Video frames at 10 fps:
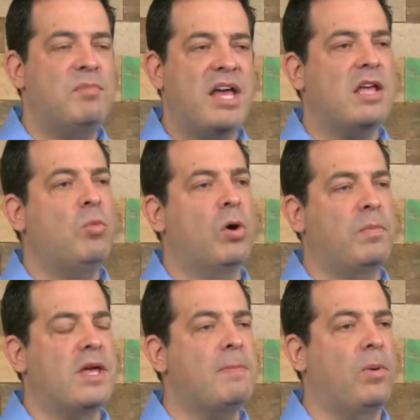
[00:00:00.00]
many more
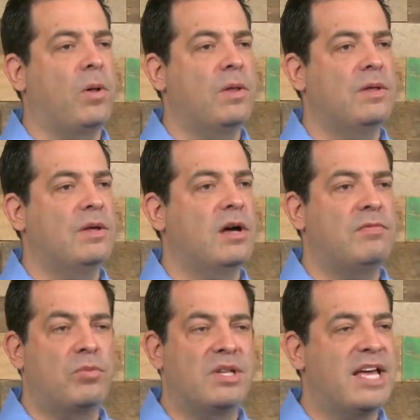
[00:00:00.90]
people
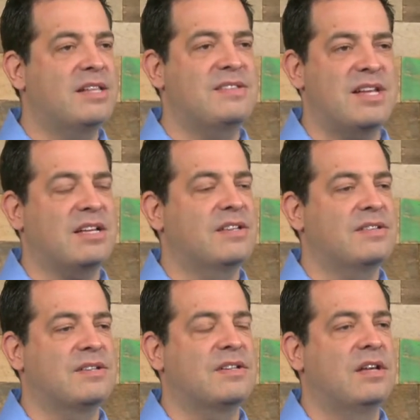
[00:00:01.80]
of related
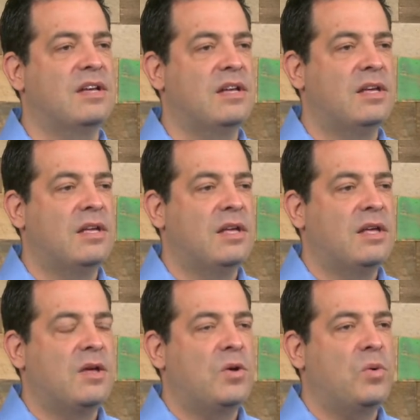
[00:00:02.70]
sicknesses.
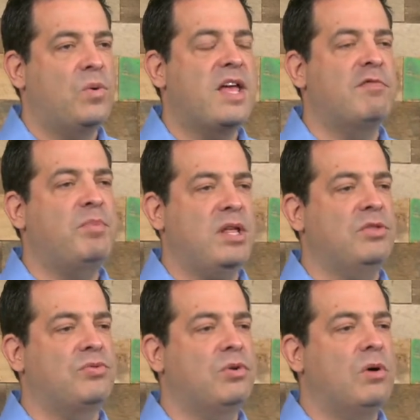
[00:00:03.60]
We have been
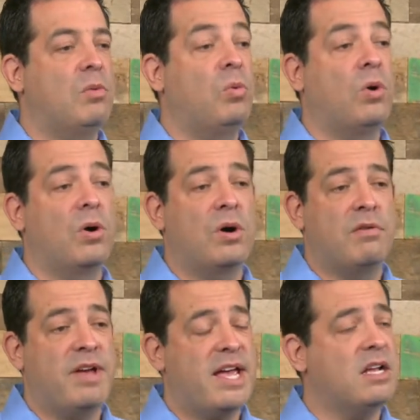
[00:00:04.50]
through a war
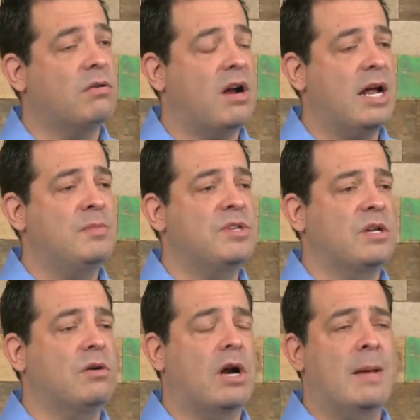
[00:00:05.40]
of hate crimes and
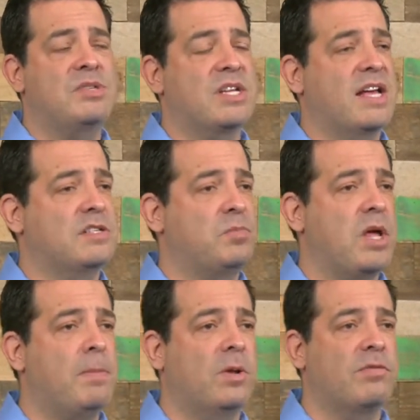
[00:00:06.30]
crimes against
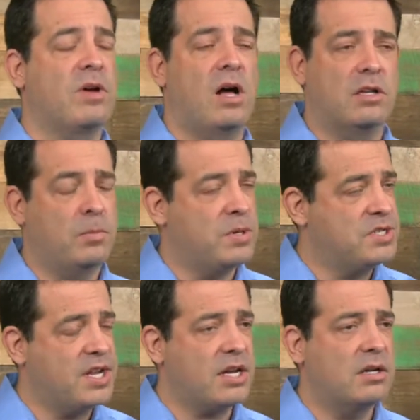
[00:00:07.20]
people of color,
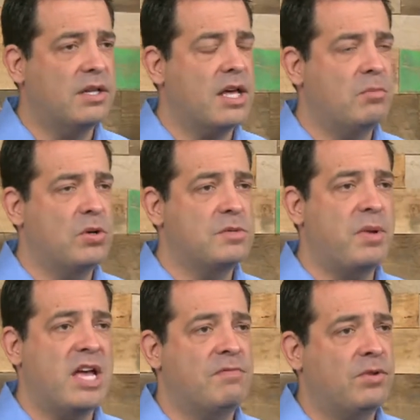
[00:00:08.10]
particularly and most
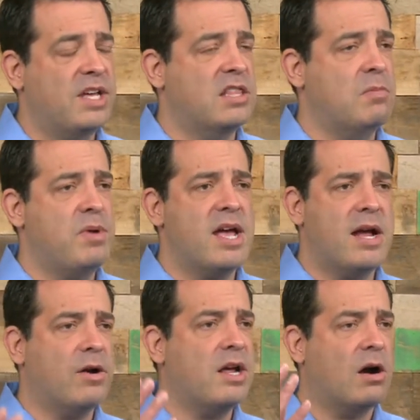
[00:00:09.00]
painfully in the Bay
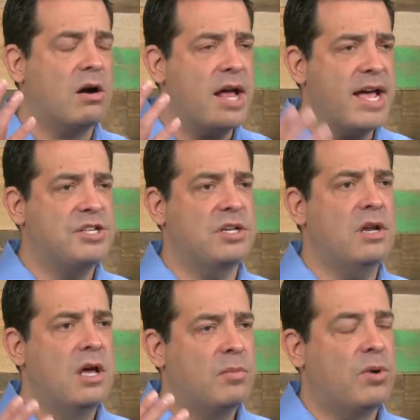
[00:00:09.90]
Area, our Asian
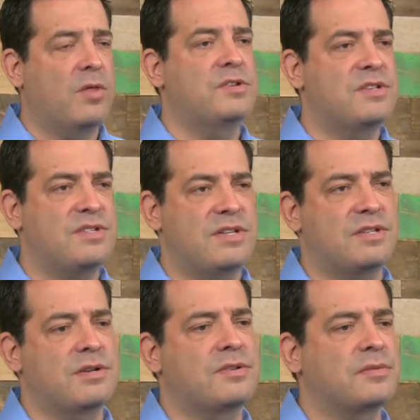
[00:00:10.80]
brothers and
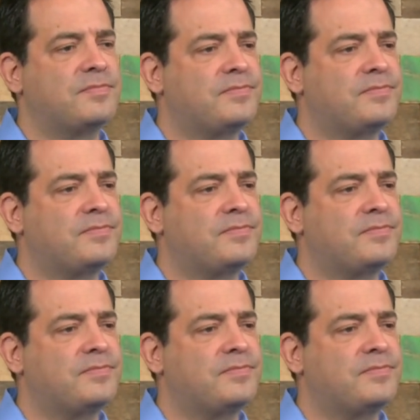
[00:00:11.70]
sisters.